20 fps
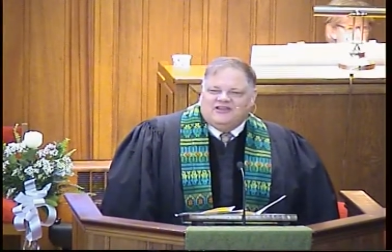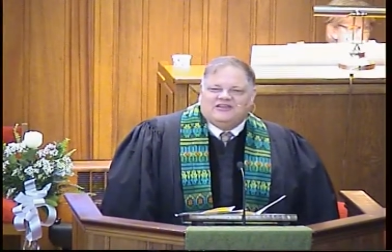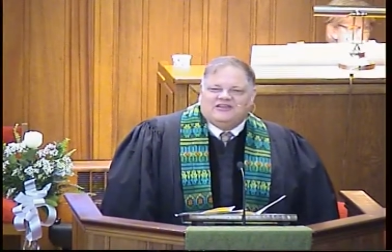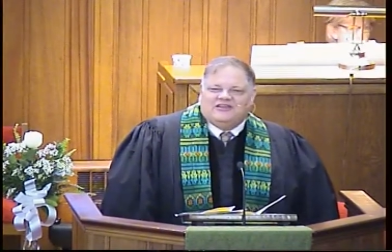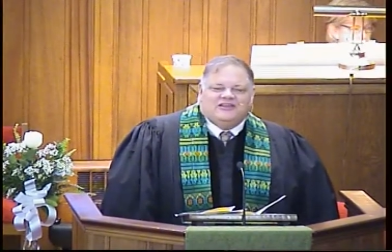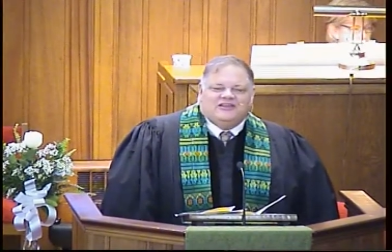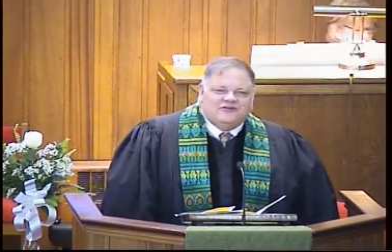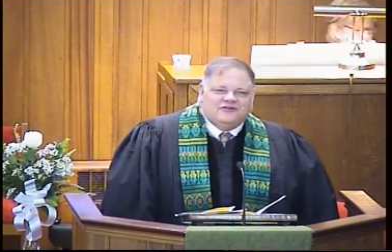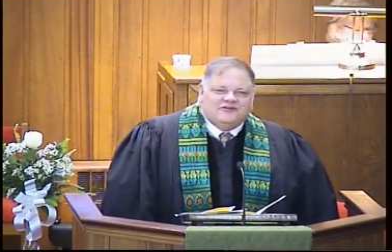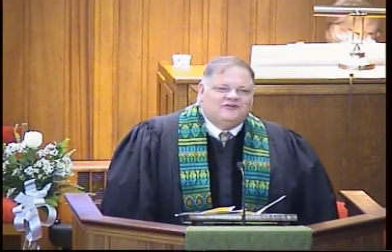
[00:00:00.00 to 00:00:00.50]

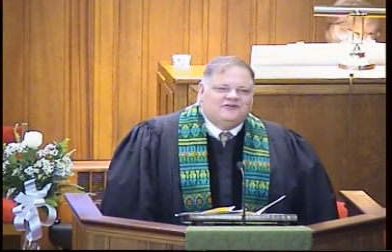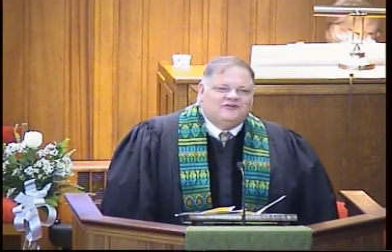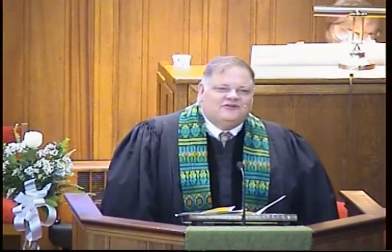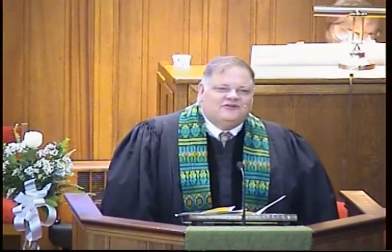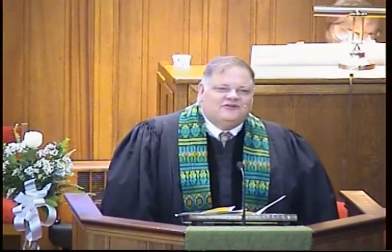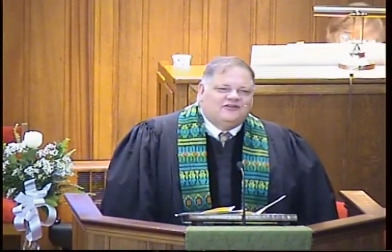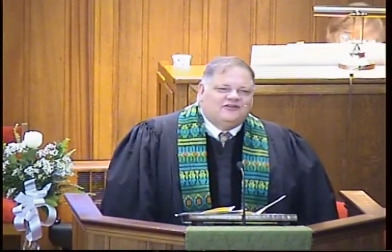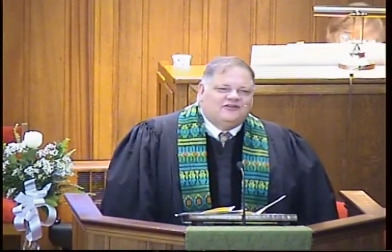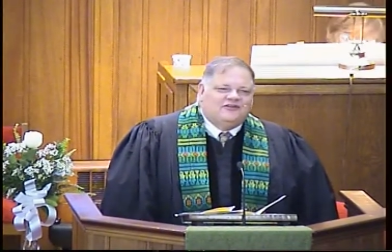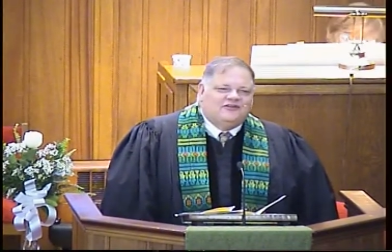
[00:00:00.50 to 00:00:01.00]
here
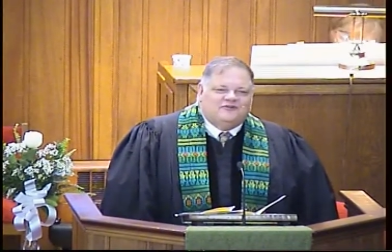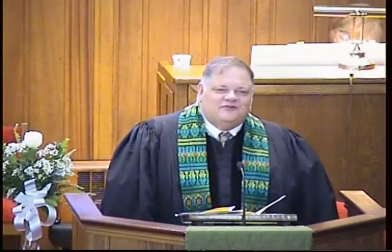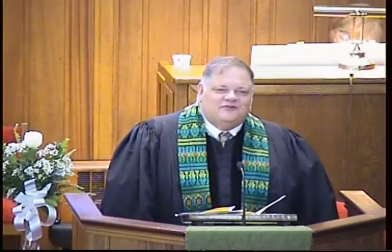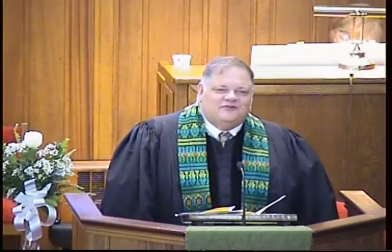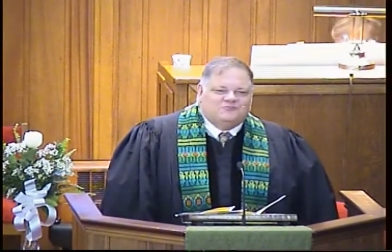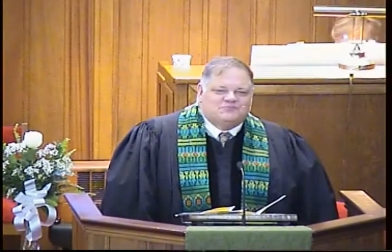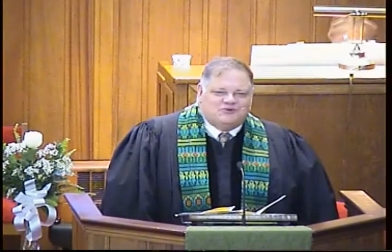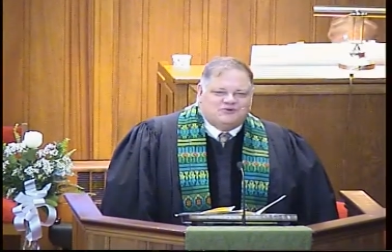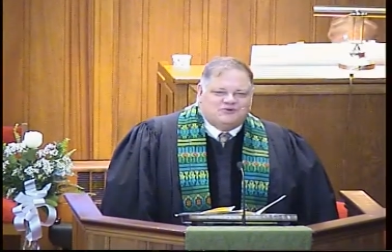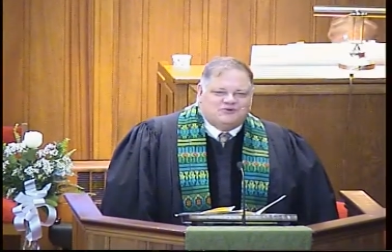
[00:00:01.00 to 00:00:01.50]
at
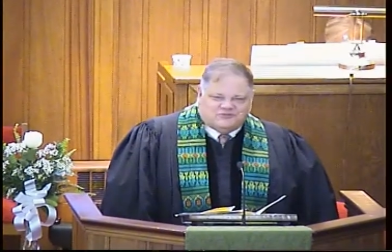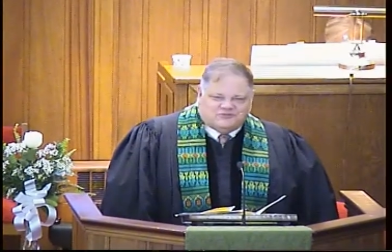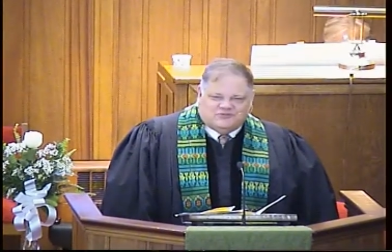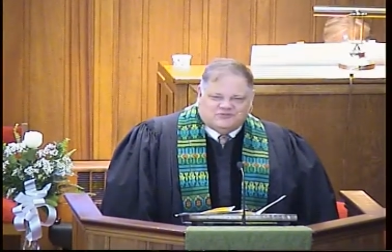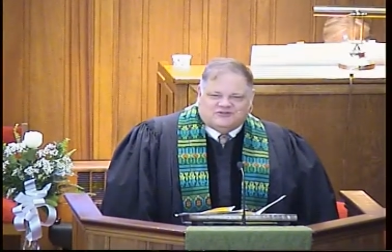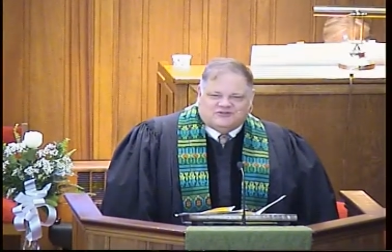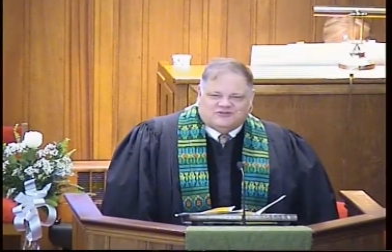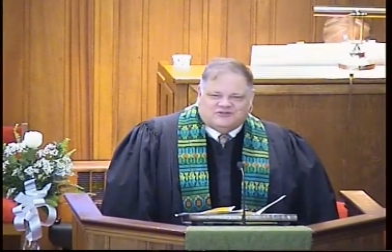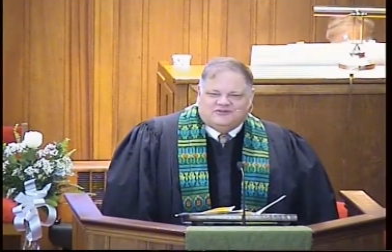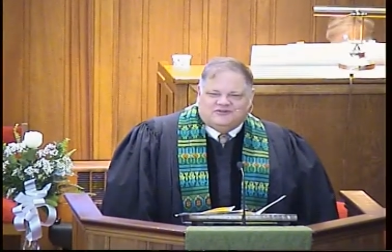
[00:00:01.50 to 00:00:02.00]
First
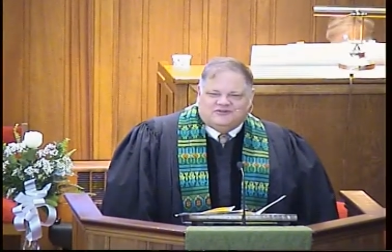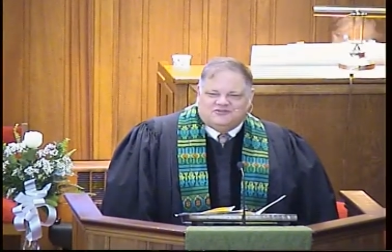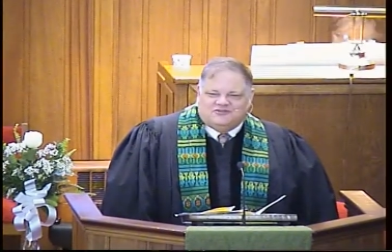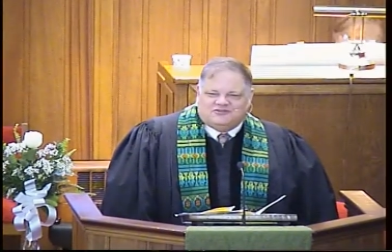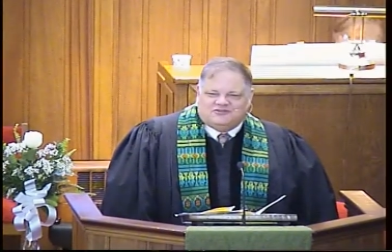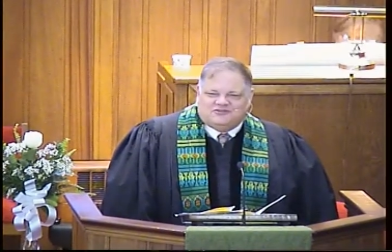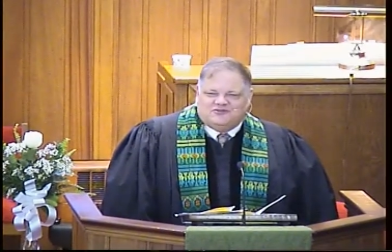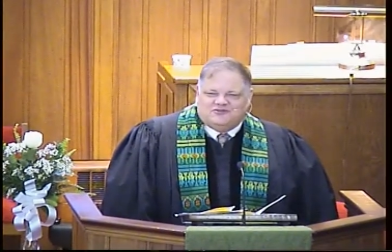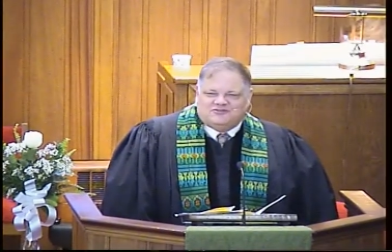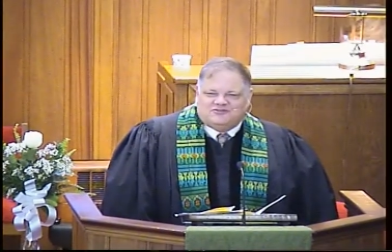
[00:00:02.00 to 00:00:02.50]
Presbyterian
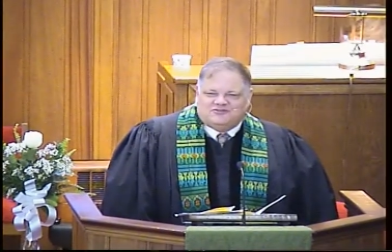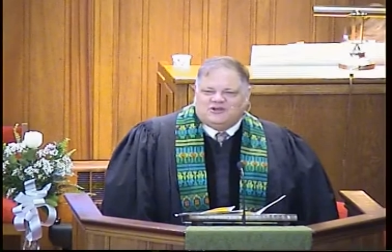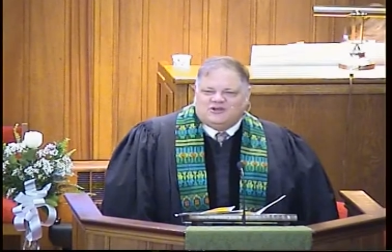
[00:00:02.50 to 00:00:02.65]
Church.